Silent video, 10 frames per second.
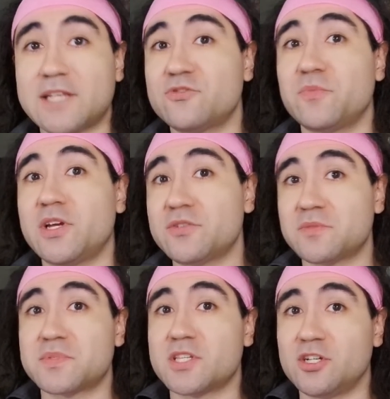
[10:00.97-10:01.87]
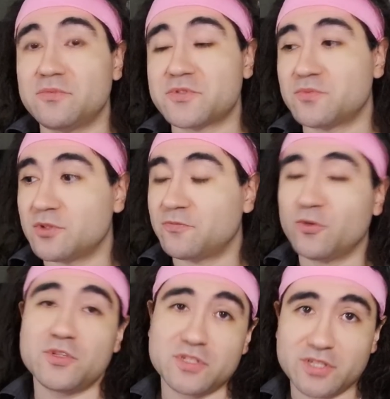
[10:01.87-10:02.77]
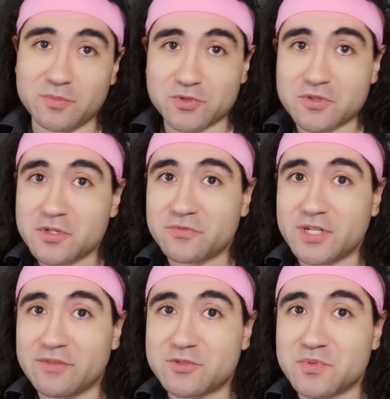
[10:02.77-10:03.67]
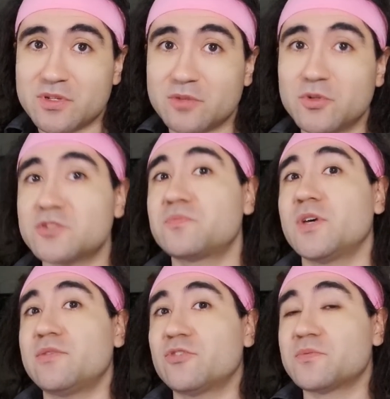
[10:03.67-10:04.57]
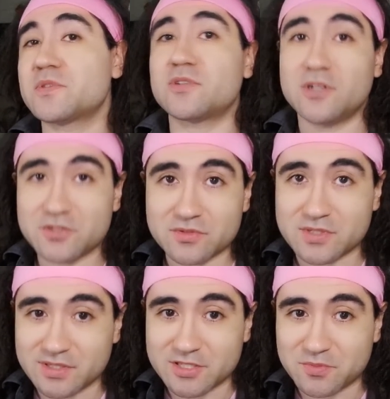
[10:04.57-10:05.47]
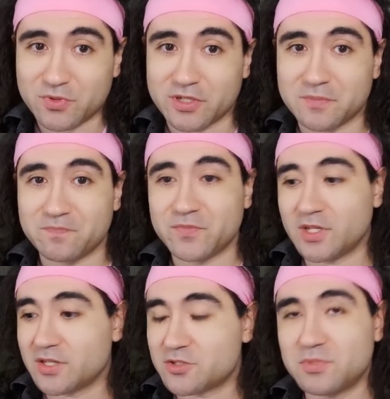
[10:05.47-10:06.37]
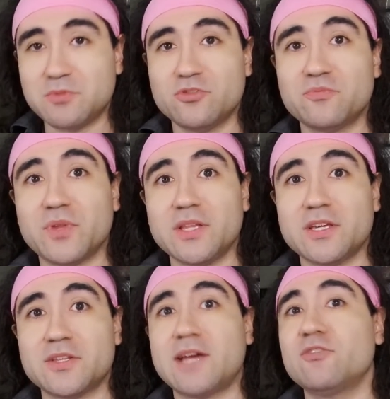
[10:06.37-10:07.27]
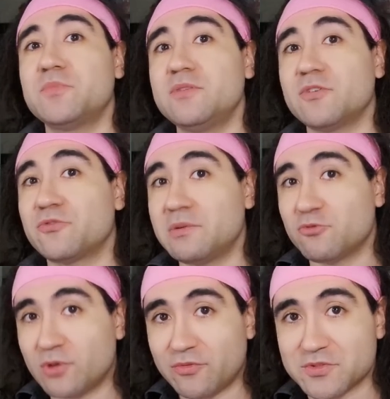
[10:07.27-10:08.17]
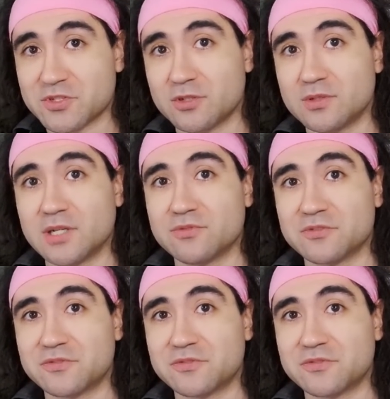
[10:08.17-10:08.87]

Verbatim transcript: As for battles themselves, well fortunately Persona 5 has been on most platforms and consoles at this point, uh, so people who have played that have a bit of a frame of reference to go off